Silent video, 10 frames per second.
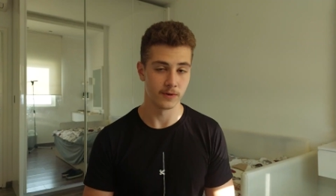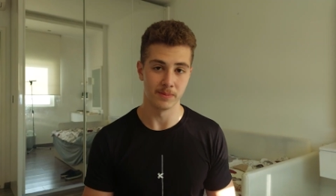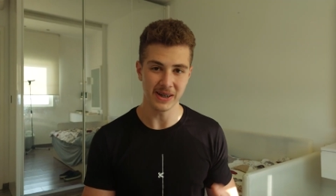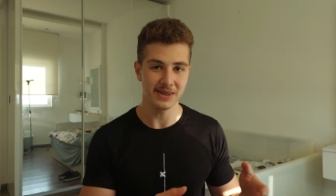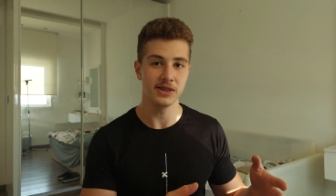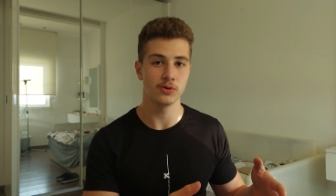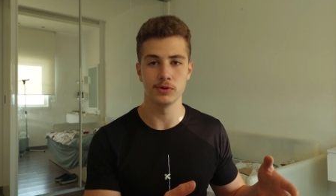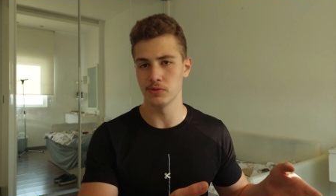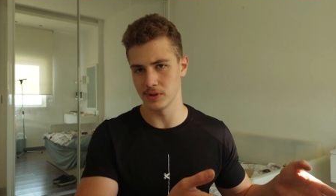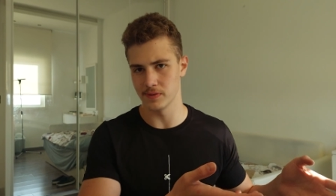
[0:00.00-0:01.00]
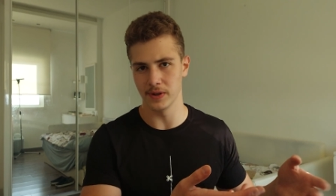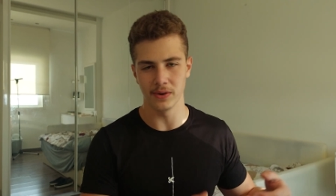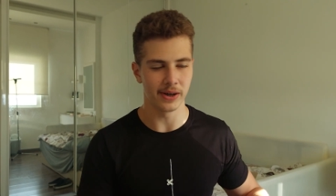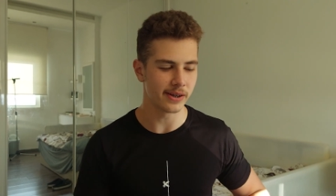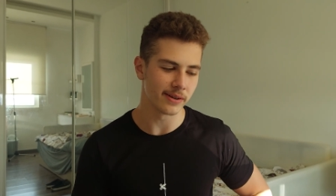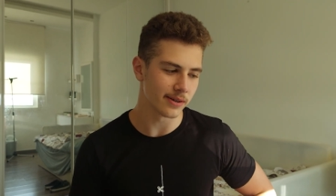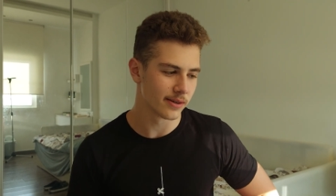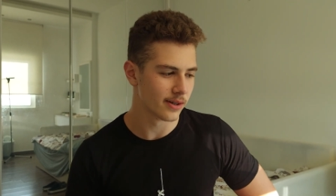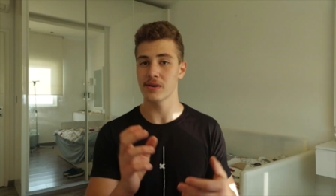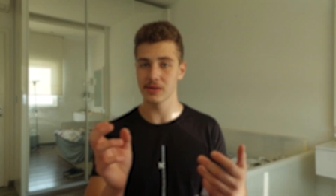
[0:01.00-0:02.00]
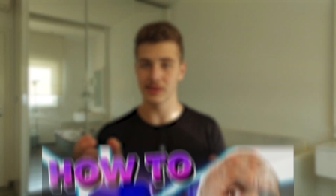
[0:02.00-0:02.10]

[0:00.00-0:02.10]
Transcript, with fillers: For my niche, which was video editing, a lot of the